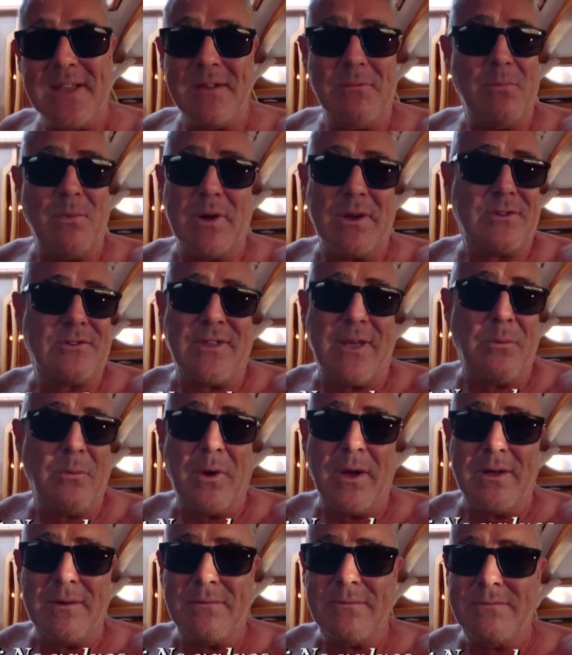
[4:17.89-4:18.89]
it works that
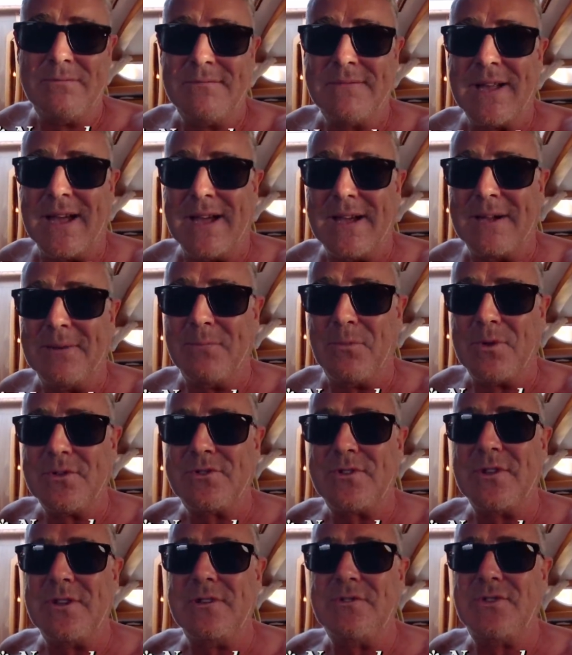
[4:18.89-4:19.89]
way.
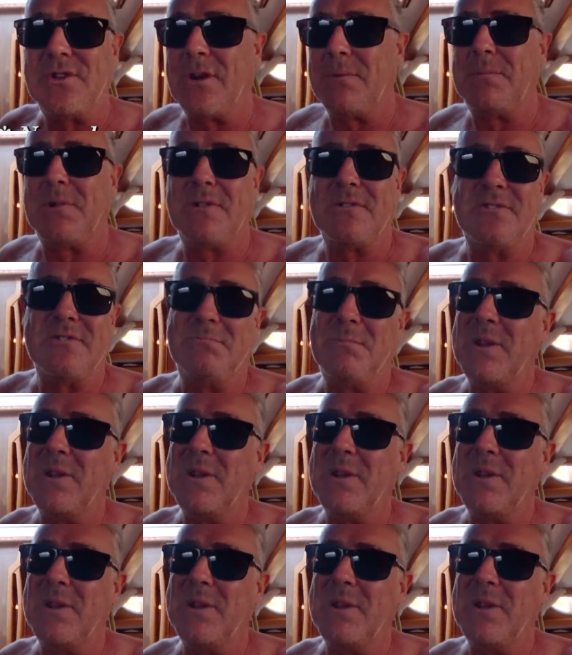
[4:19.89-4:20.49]
Once the chart plot has